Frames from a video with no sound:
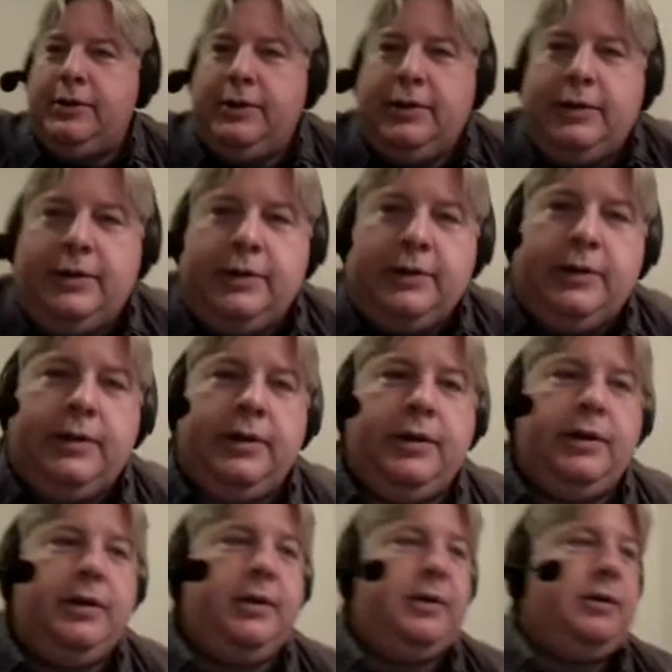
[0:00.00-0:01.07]

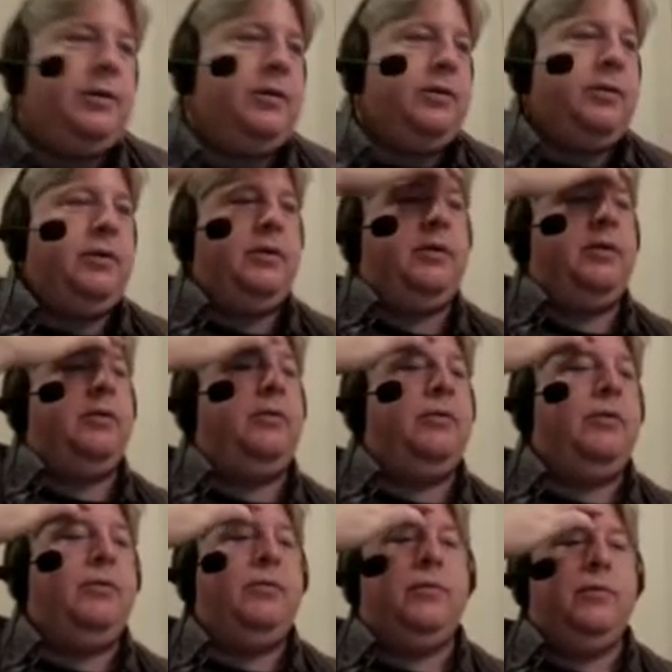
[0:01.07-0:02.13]

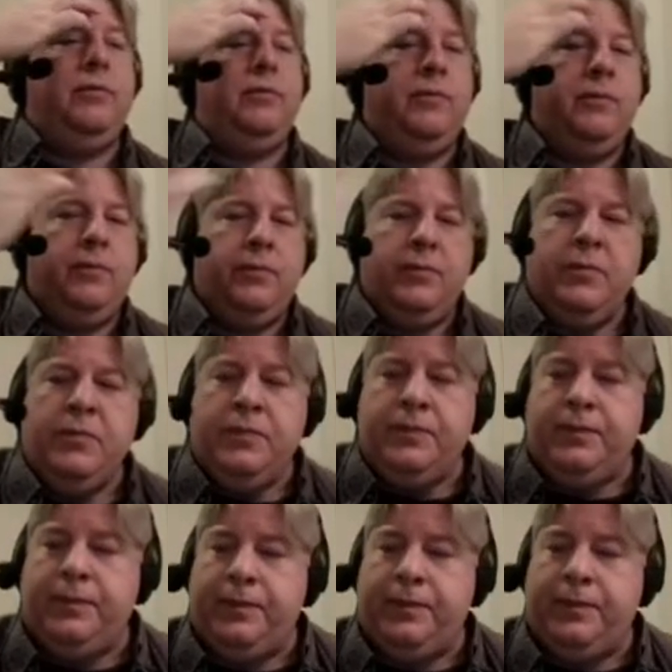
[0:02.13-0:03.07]
[no speech]